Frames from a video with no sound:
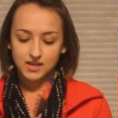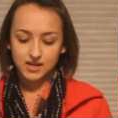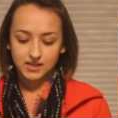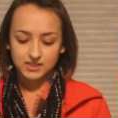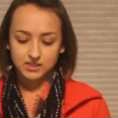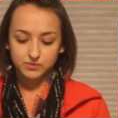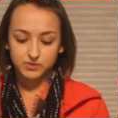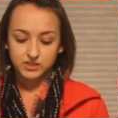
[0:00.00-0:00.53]

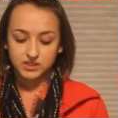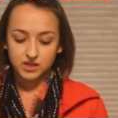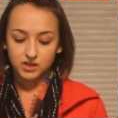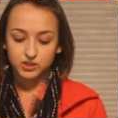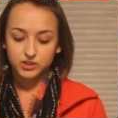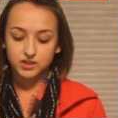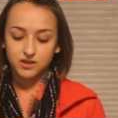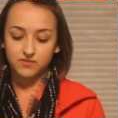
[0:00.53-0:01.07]
is the
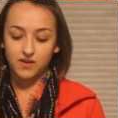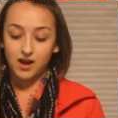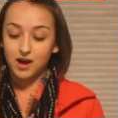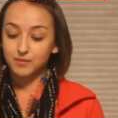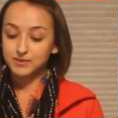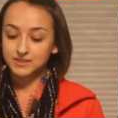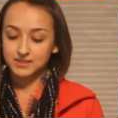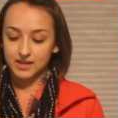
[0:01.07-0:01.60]
reduction of
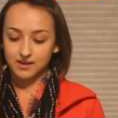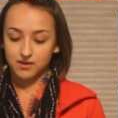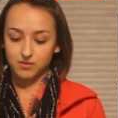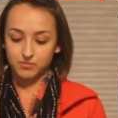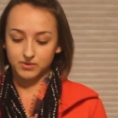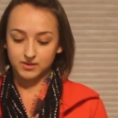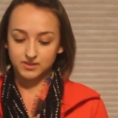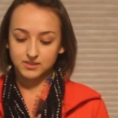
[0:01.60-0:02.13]
homicide
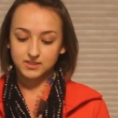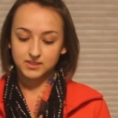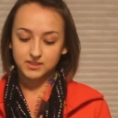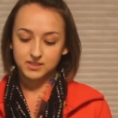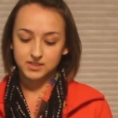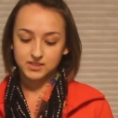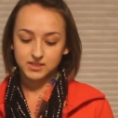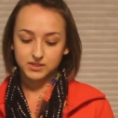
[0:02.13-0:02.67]

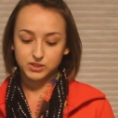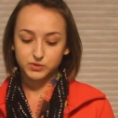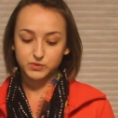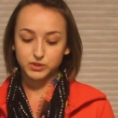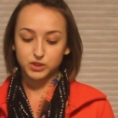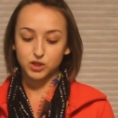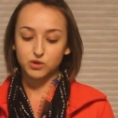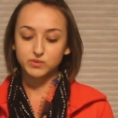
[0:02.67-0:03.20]
numbers to
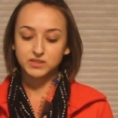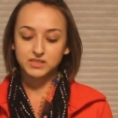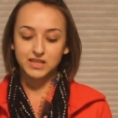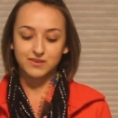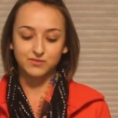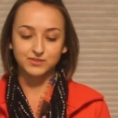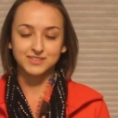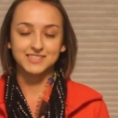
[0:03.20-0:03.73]
its lowest
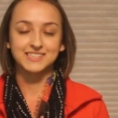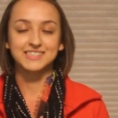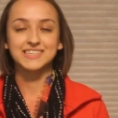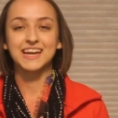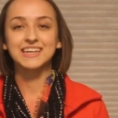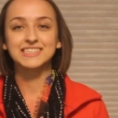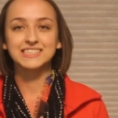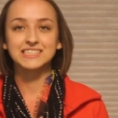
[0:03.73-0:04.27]
level since
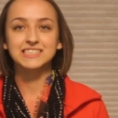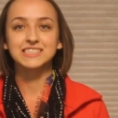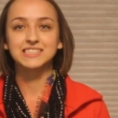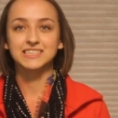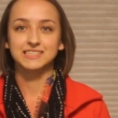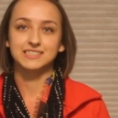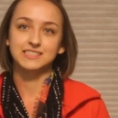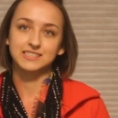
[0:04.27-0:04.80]

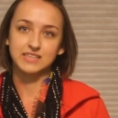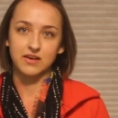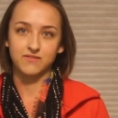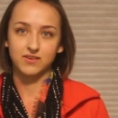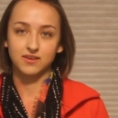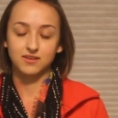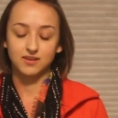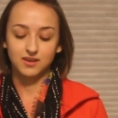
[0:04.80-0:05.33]

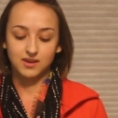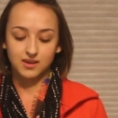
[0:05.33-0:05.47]
1967.